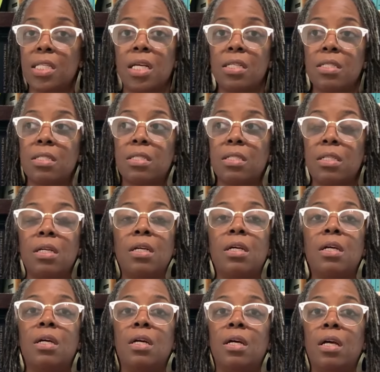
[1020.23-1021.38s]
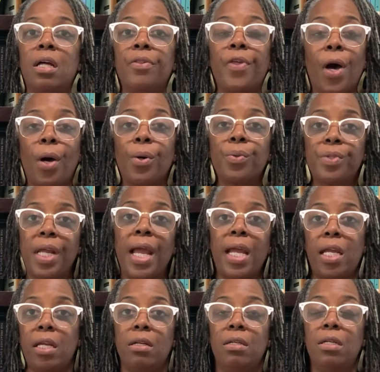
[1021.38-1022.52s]
us the whole
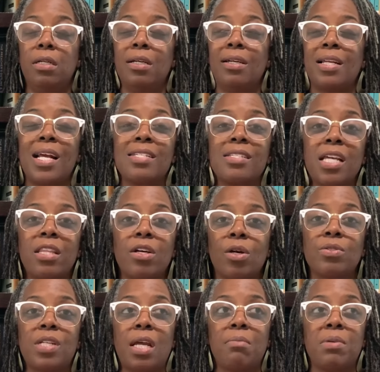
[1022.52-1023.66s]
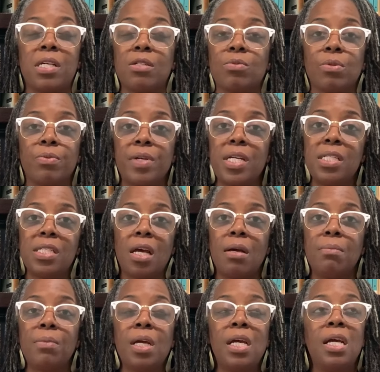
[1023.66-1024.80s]
day. And I say the whole day because we'll read
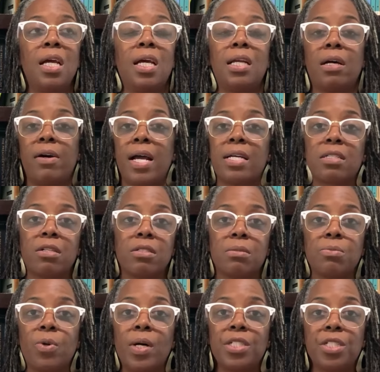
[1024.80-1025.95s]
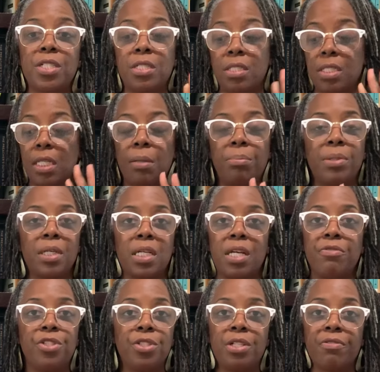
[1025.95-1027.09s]
some and I'll ask her some questions. And the book
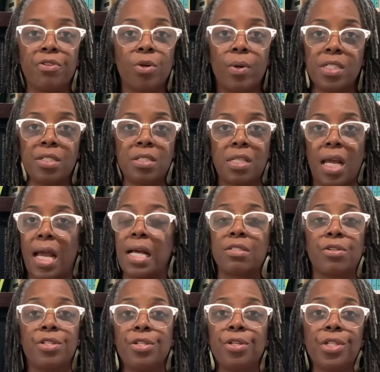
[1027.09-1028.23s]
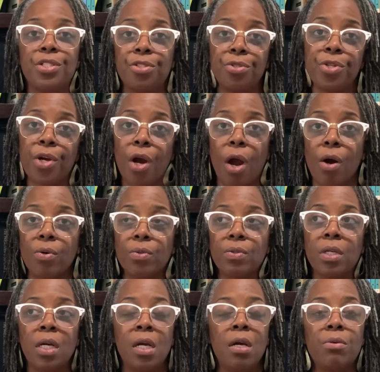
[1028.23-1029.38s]
gives you different questions to ask, or you can do your
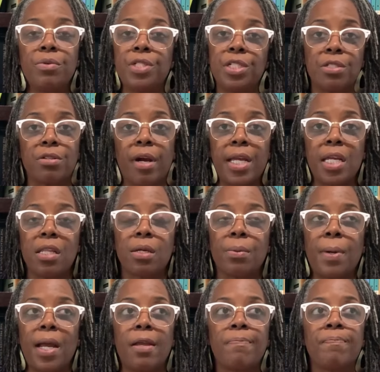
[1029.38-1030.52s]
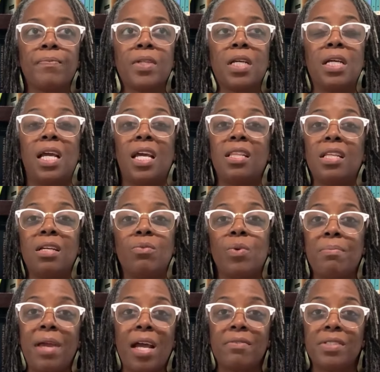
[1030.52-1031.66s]
own, which is great either way. And then we
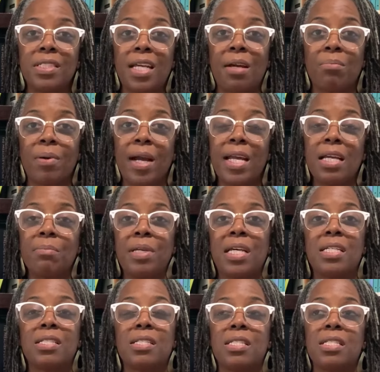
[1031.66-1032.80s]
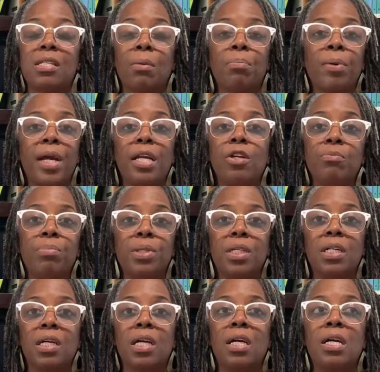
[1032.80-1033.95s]
may have to take a break because this is a brand new
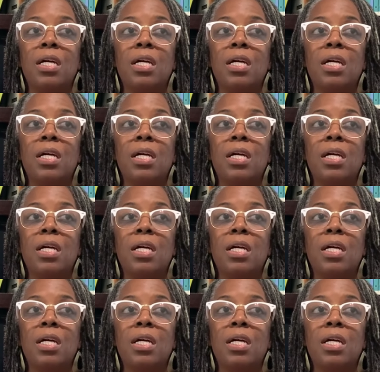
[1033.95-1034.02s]
book.